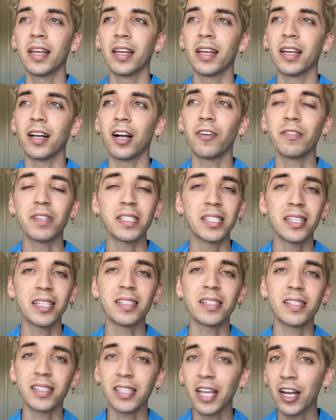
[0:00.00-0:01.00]
obviously
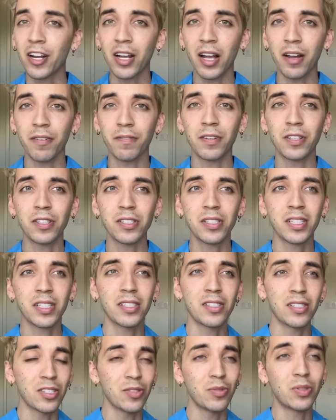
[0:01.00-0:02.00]
it's scary at first
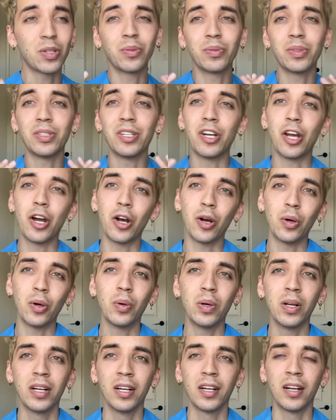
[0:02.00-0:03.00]
because you don't
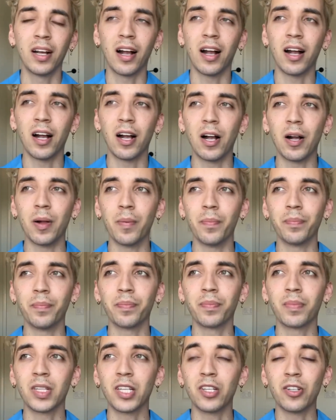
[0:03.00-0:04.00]
know,
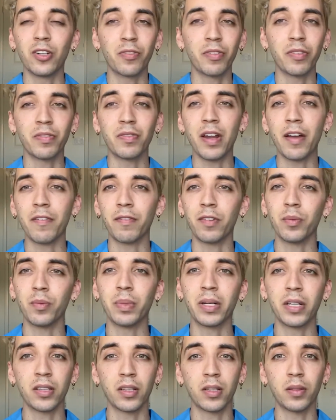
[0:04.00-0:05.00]
if you've never
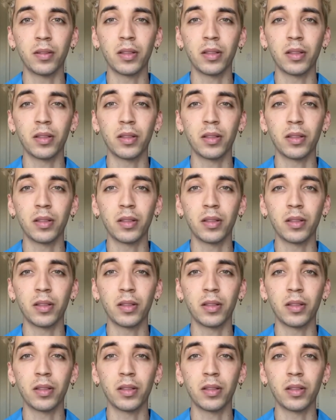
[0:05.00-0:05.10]
been in